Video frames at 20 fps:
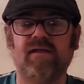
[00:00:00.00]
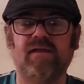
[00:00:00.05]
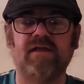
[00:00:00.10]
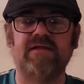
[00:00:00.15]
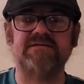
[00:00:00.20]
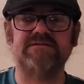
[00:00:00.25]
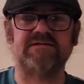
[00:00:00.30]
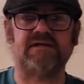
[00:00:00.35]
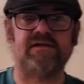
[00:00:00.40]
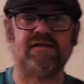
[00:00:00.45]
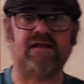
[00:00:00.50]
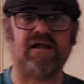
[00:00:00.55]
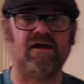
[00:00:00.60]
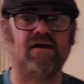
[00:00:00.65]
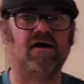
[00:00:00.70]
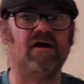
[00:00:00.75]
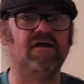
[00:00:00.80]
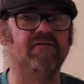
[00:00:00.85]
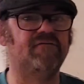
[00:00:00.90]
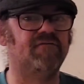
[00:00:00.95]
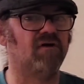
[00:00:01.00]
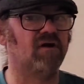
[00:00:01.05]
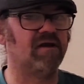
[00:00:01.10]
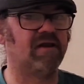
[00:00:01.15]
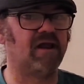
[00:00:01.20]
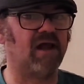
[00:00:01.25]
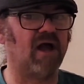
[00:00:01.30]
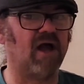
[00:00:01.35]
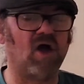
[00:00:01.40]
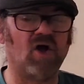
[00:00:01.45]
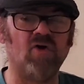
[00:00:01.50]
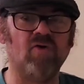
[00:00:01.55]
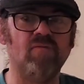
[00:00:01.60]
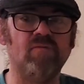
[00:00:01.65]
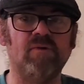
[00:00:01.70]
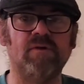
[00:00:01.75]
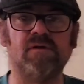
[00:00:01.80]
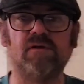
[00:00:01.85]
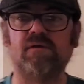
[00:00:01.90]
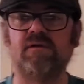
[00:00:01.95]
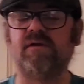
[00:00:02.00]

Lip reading: he volleyed it home